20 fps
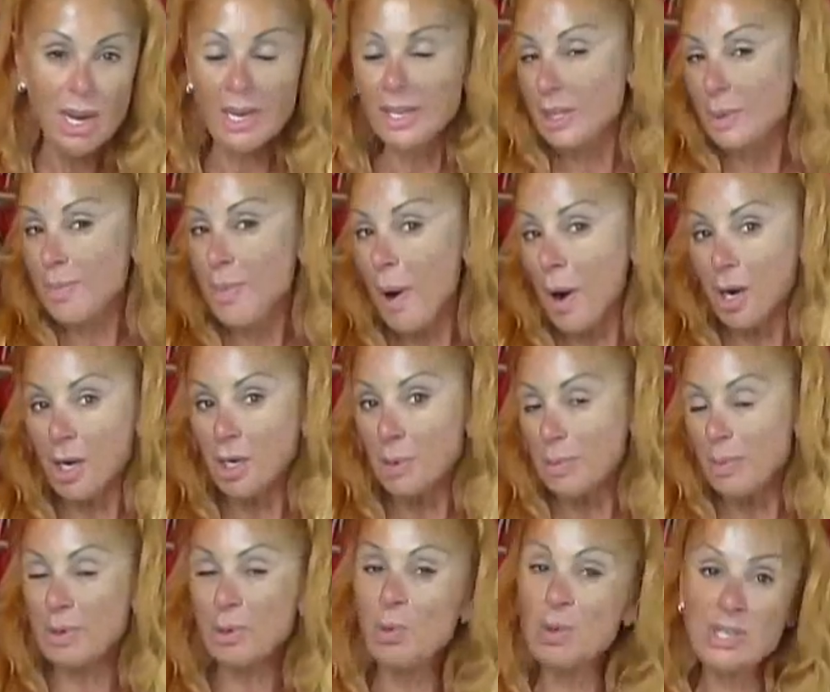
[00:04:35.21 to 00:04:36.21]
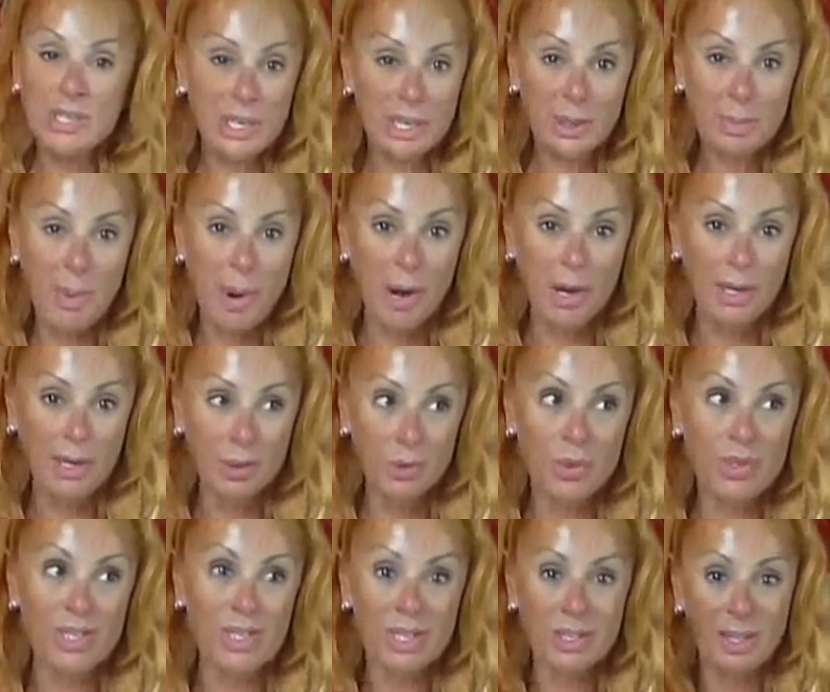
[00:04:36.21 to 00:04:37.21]
in the park, but it wasn't in the park. It
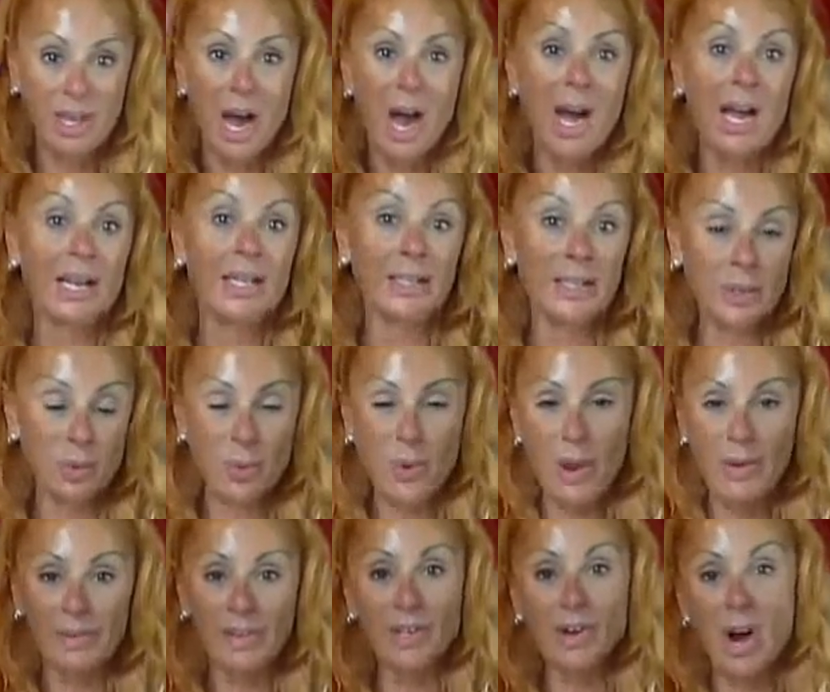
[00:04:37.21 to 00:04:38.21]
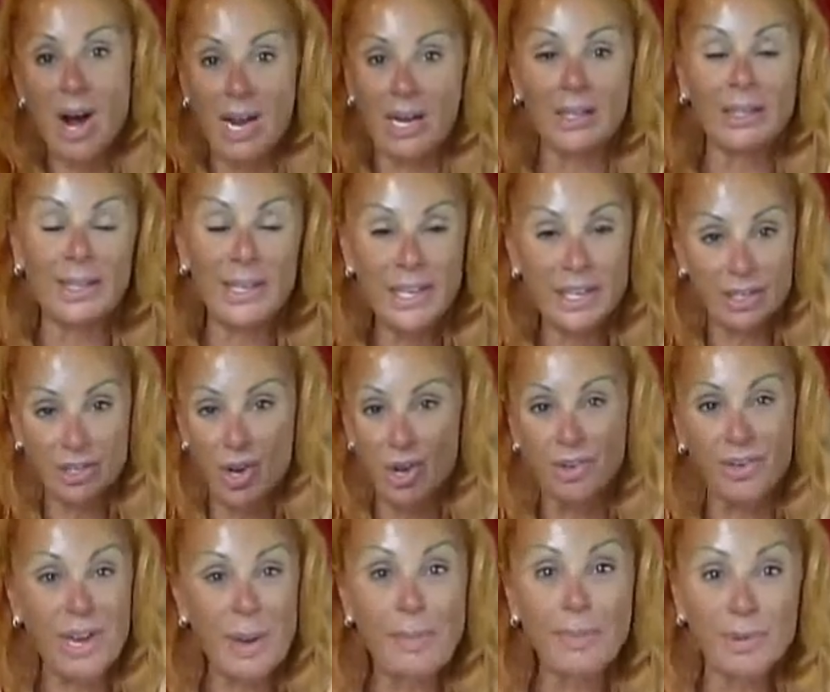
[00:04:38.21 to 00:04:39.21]
was in the island. We have a little island here
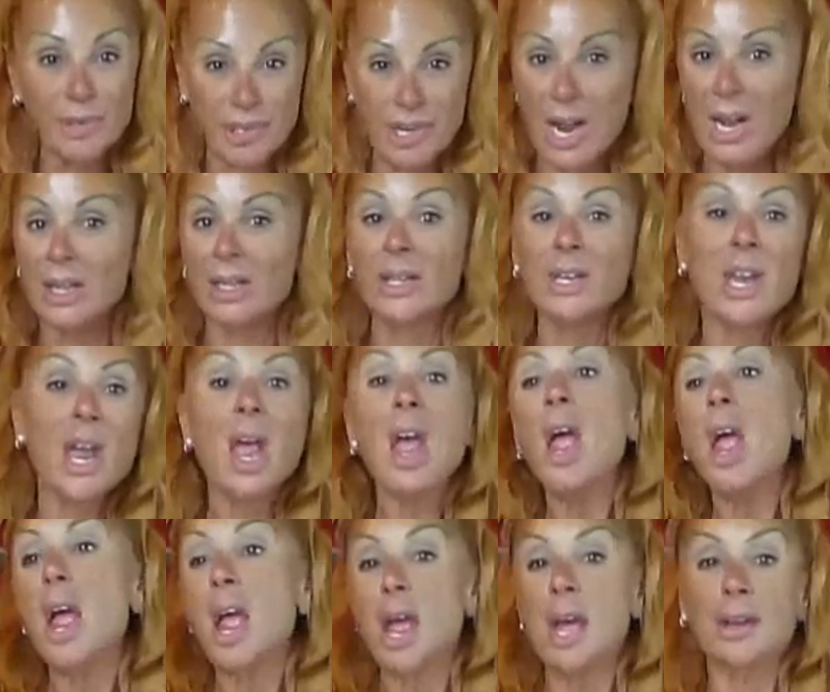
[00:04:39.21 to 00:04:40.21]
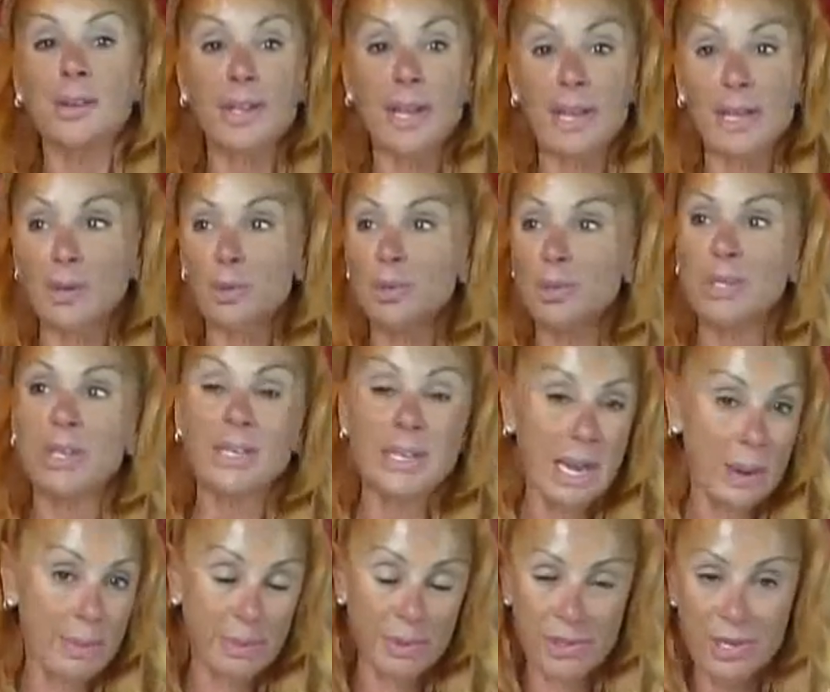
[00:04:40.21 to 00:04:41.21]
called Naples Island, and it was at
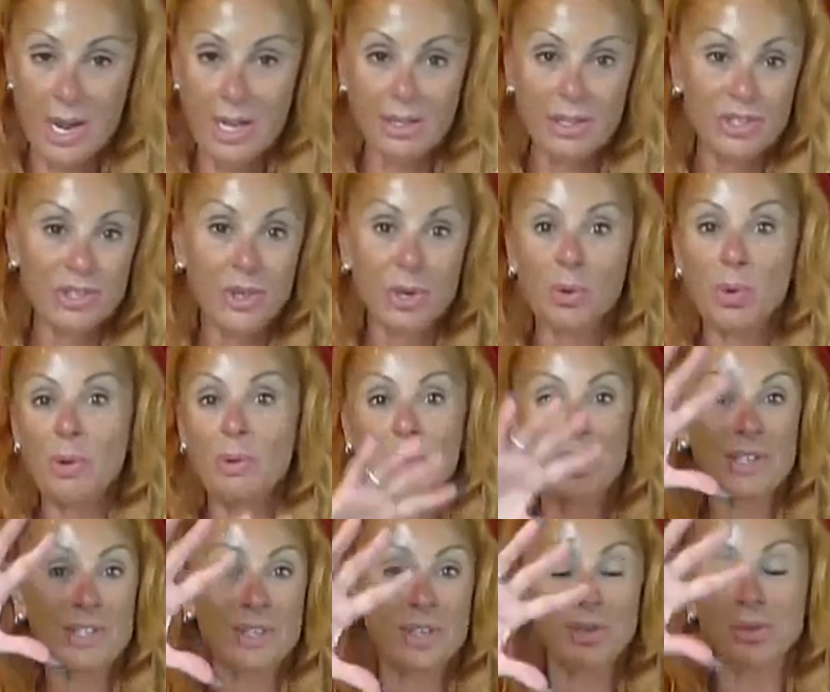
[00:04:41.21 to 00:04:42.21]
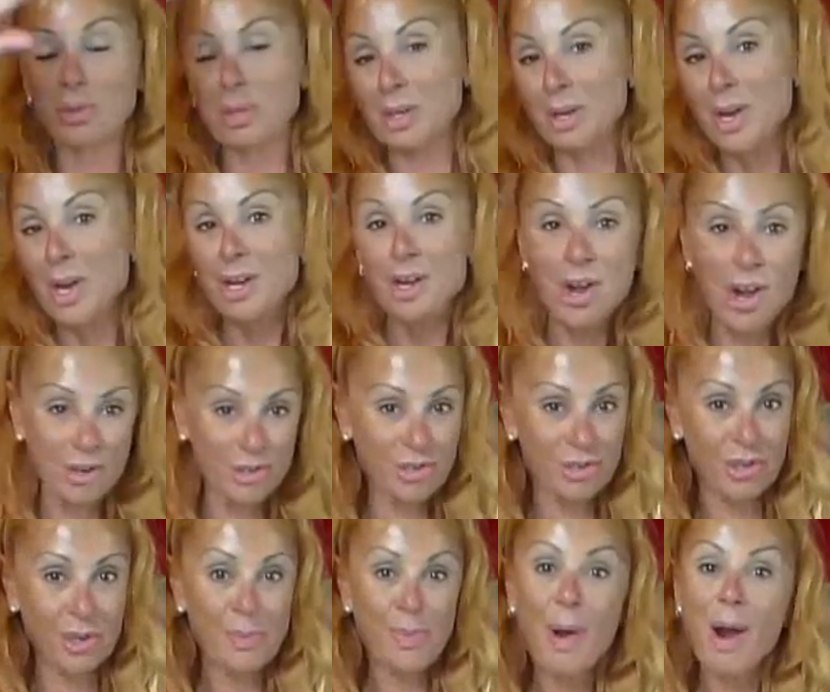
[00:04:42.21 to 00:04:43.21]
Naples Island. So we went to the concert
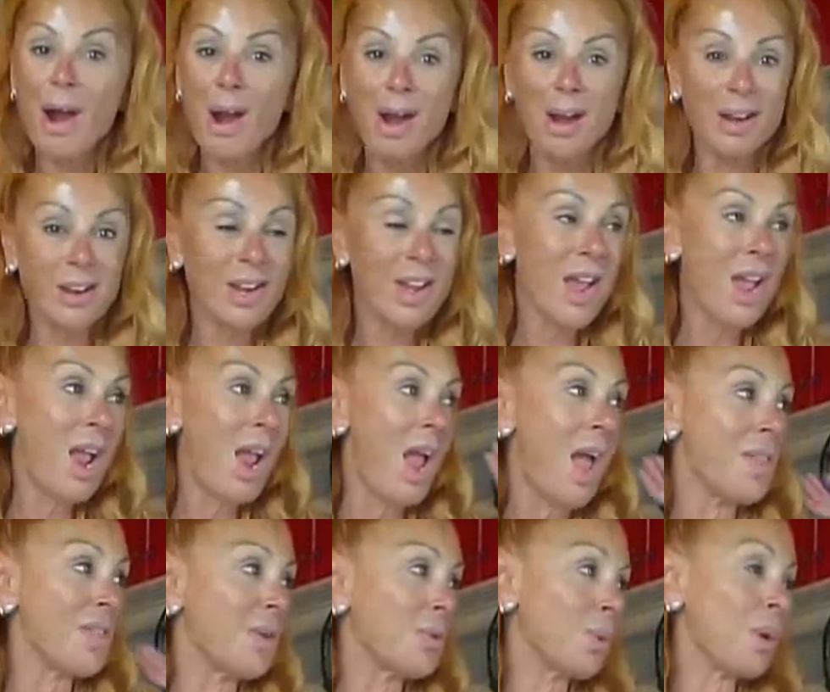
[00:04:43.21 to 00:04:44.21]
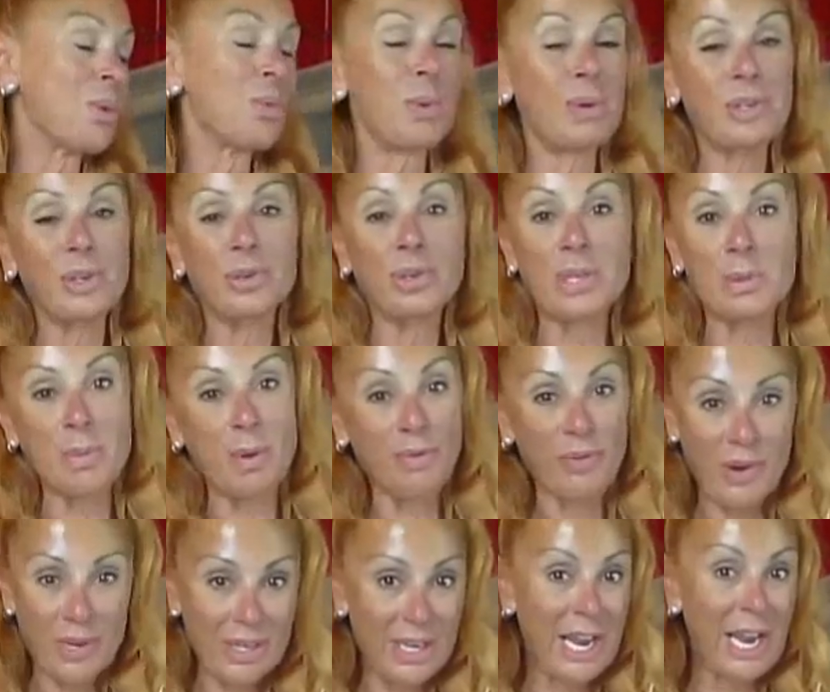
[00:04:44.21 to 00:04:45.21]
in the park, and then we went to go see my
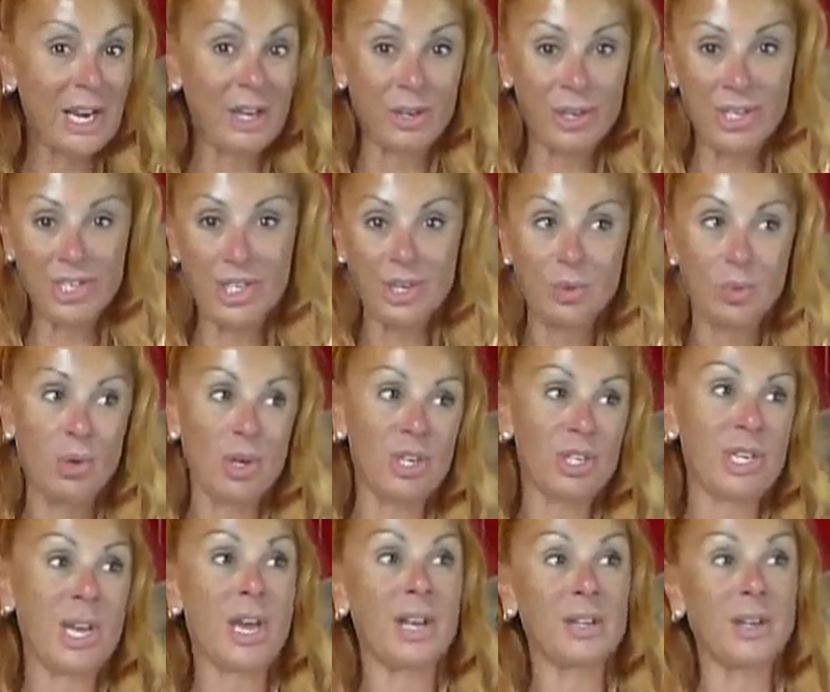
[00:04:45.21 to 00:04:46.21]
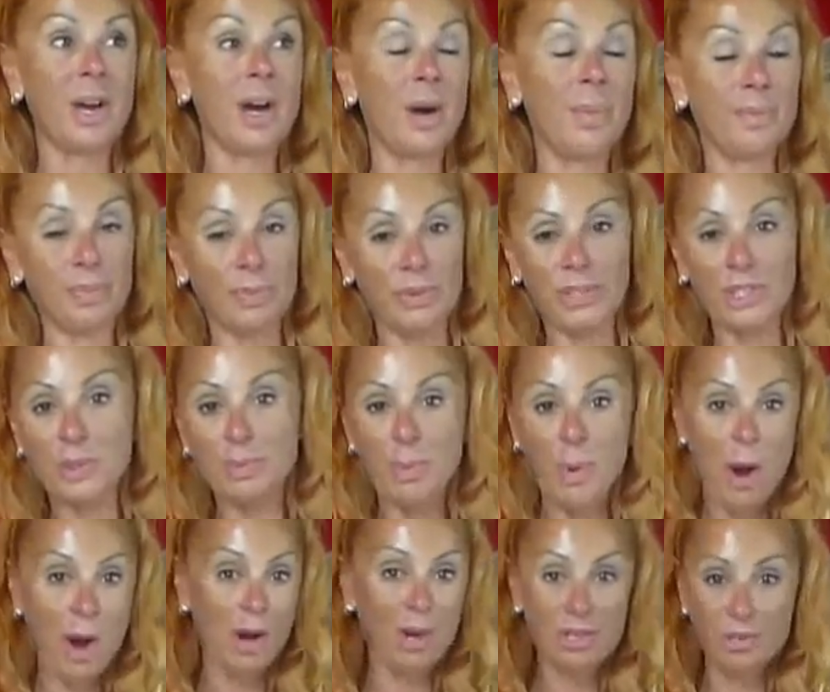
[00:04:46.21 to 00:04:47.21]
friend Carrie. She works at this
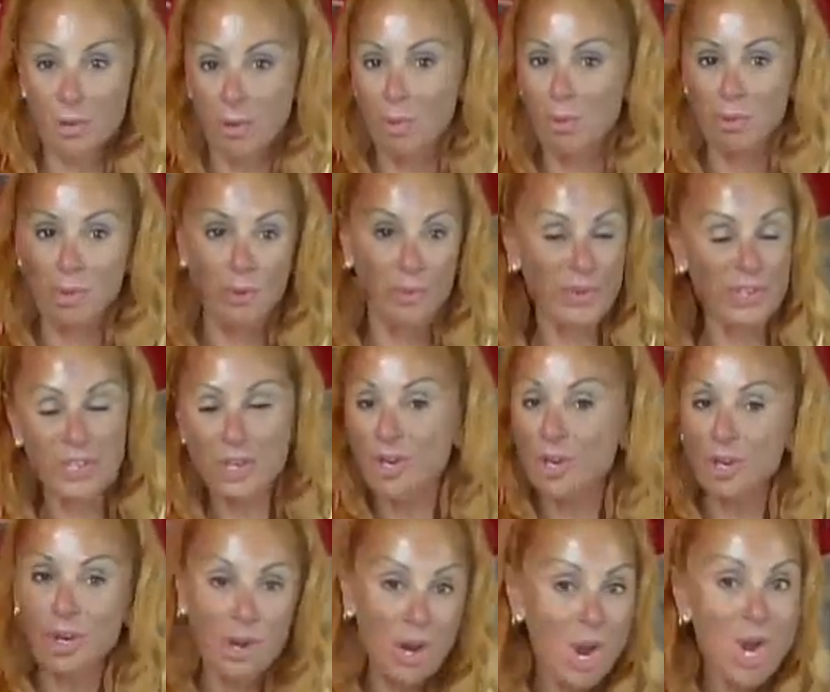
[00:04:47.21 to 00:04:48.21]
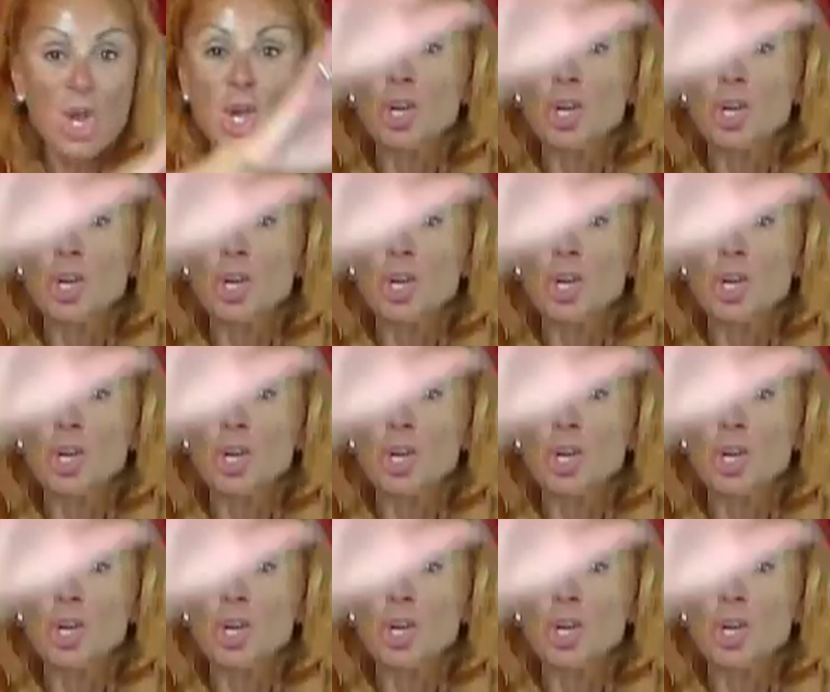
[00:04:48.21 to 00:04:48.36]
bar, so we went to go visit her.